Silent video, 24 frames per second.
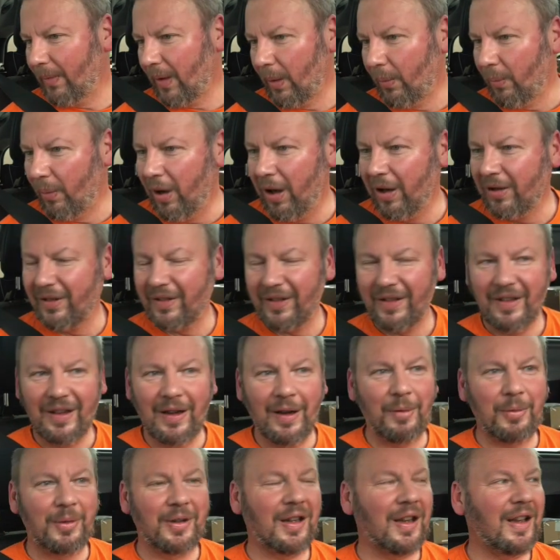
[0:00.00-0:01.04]

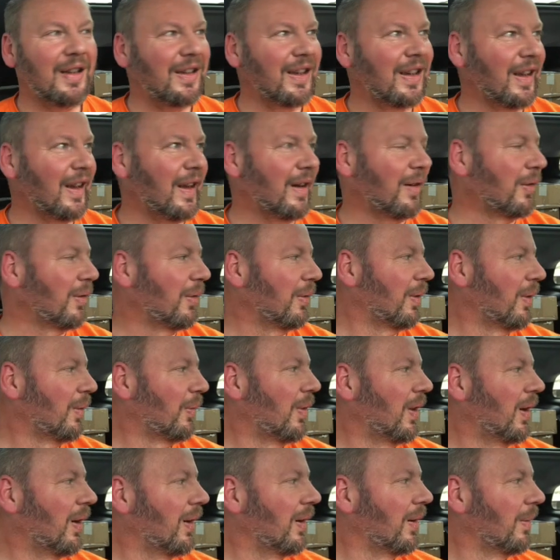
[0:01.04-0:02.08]
was heading out a
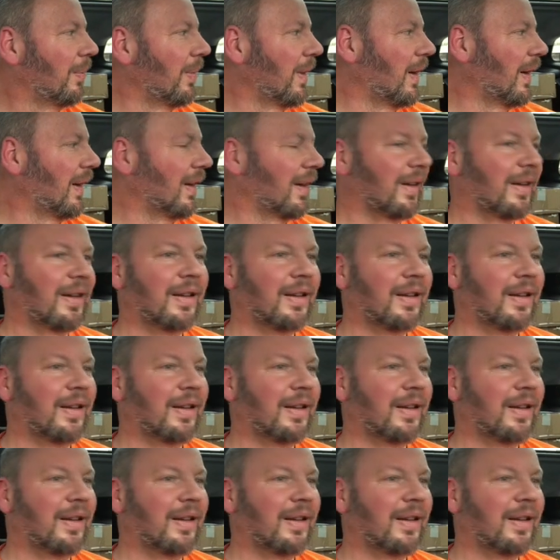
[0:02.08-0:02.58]
while back